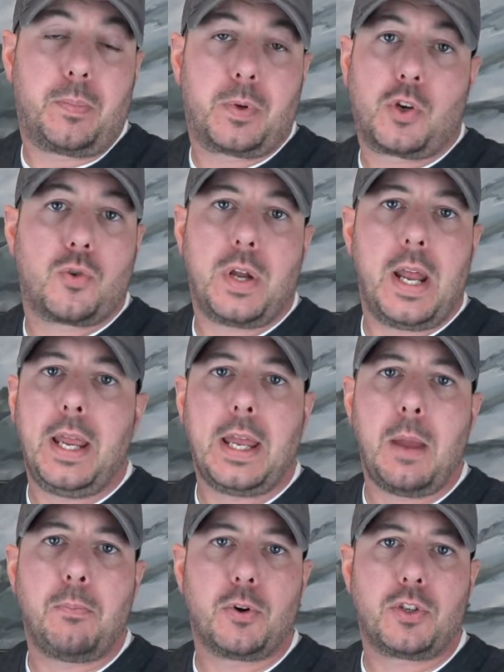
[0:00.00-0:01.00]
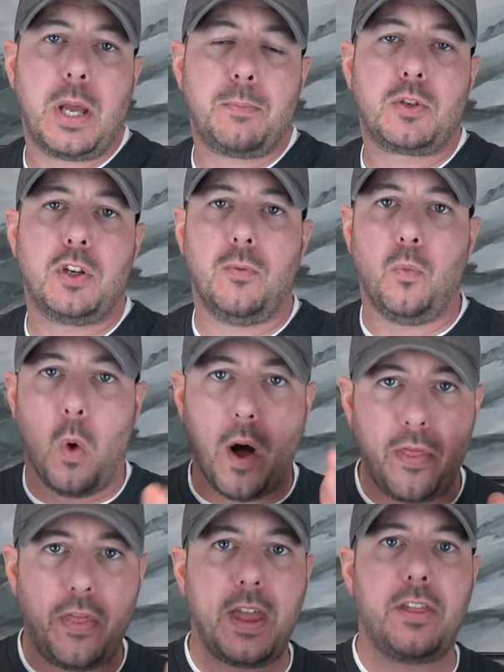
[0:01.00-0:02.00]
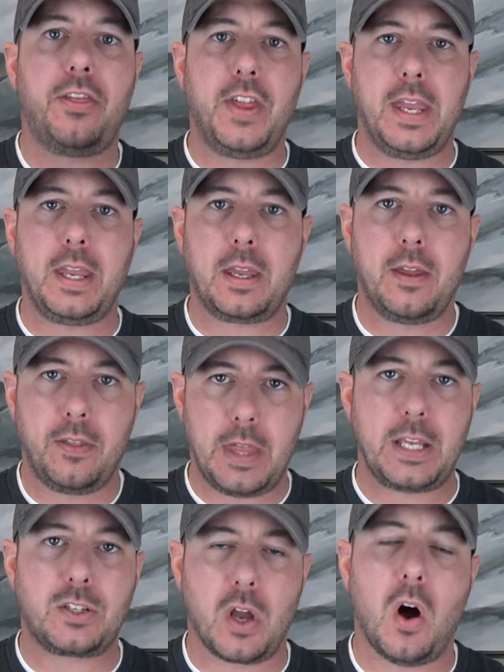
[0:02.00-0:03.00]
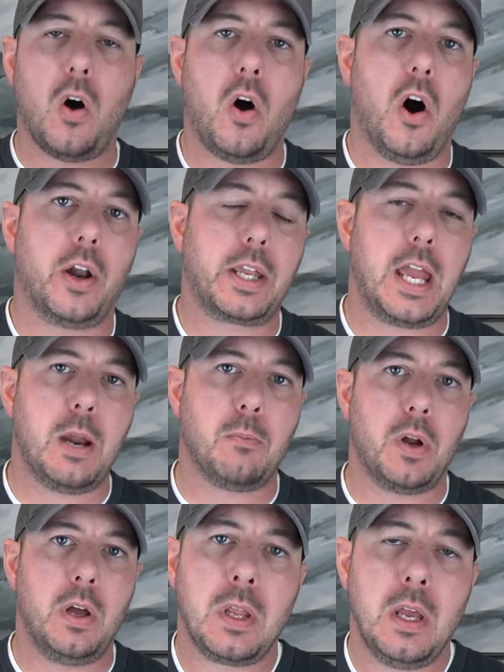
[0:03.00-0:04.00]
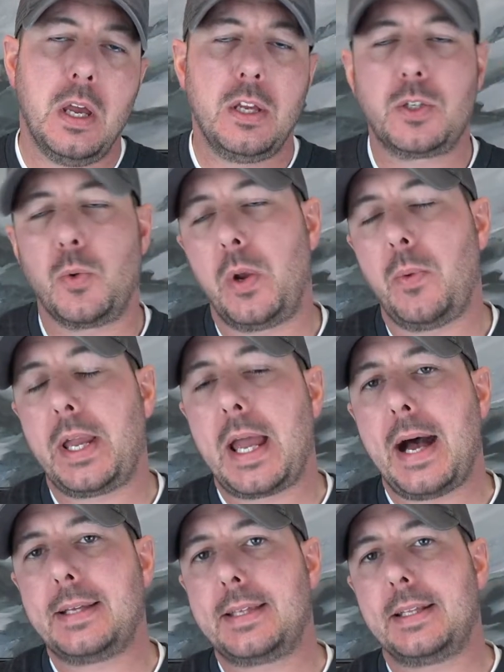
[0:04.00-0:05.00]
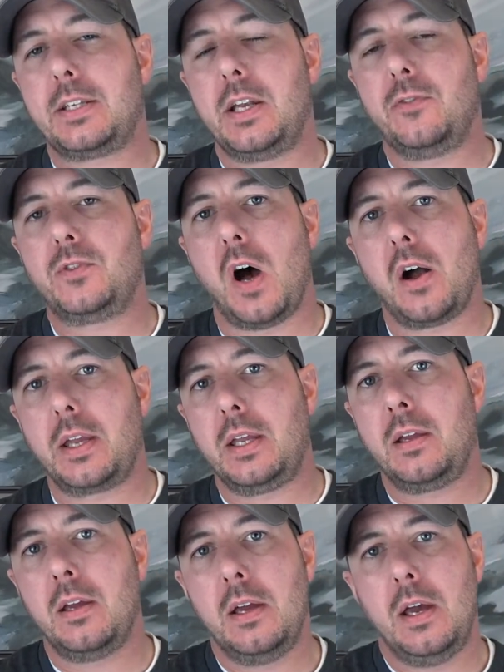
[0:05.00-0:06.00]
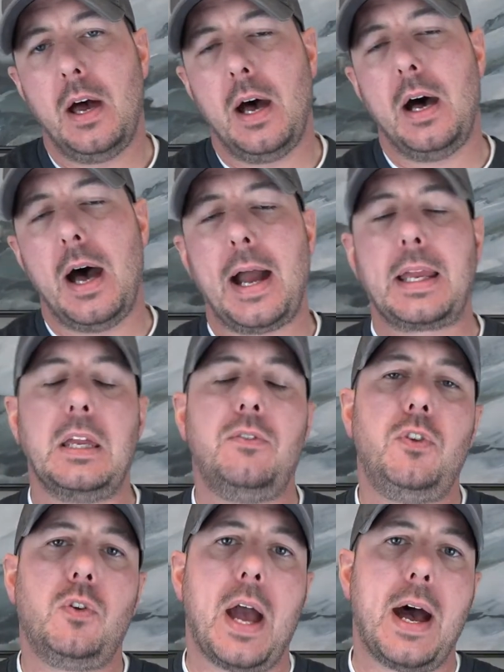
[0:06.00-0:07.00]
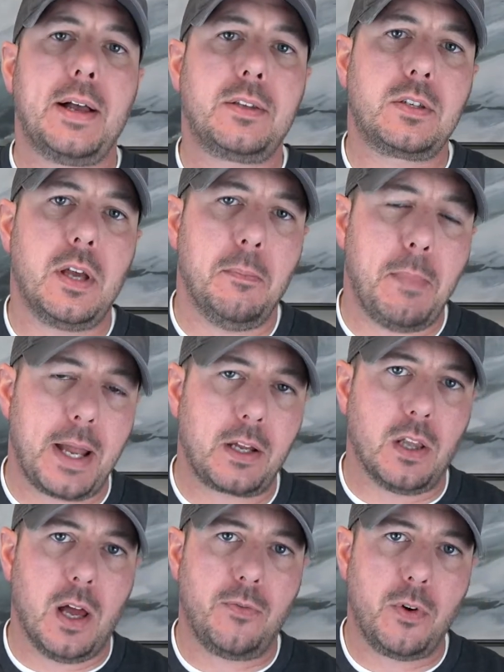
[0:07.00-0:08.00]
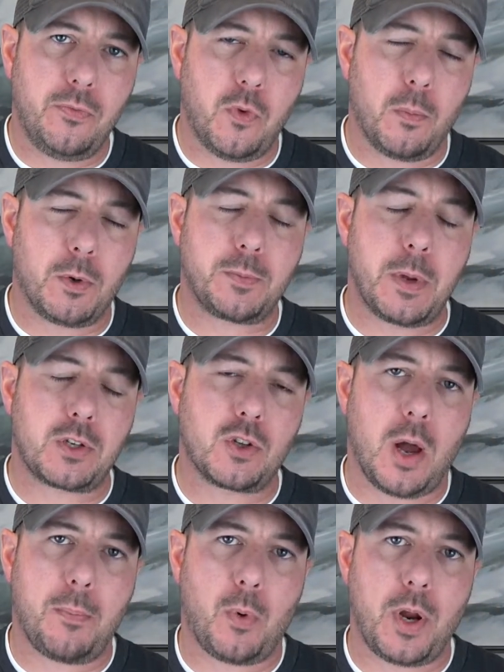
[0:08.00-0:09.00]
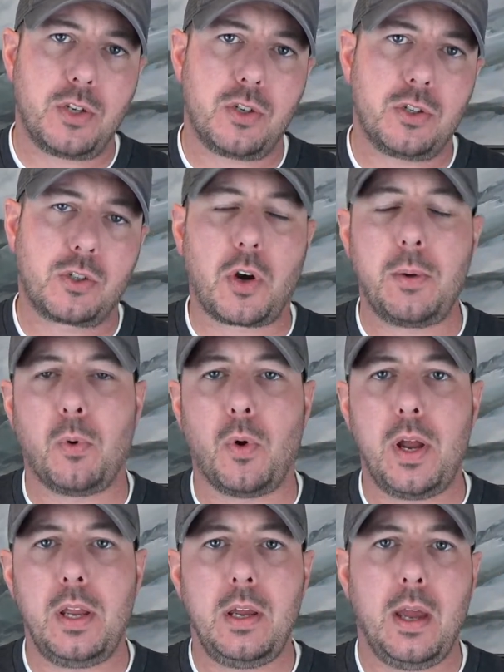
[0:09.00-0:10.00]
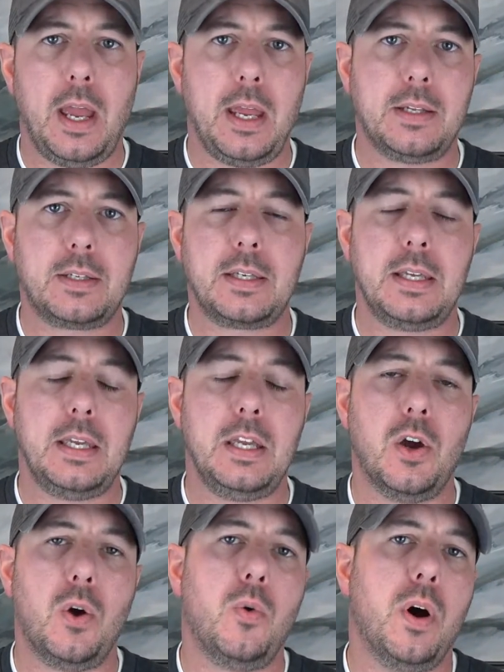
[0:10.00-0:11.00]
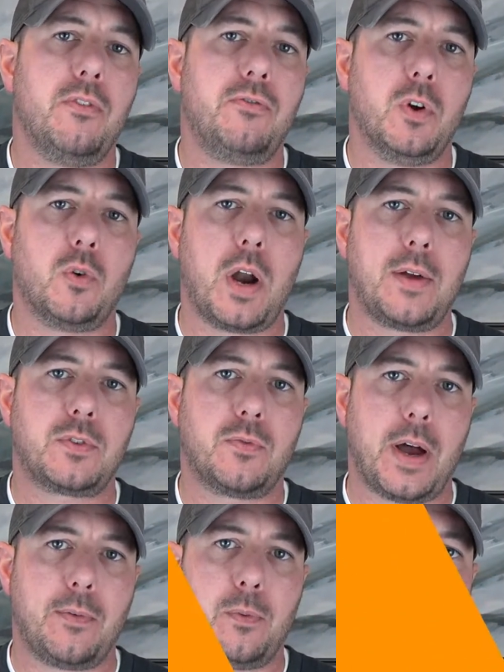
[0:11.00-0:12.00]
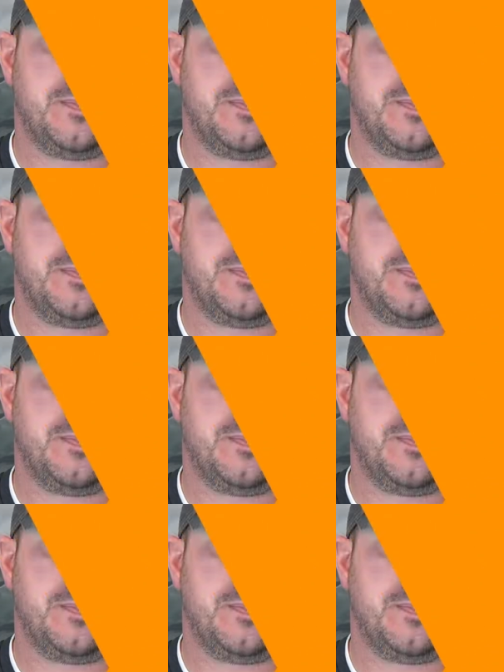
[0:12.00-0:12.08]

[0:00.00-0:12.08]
creating a perception of what they think they saw on camera. So anyway, guys, that's enough talking. I give you guys Mike Glover, former Special Operations Green Beret and CEO of Fieldcraft Survival.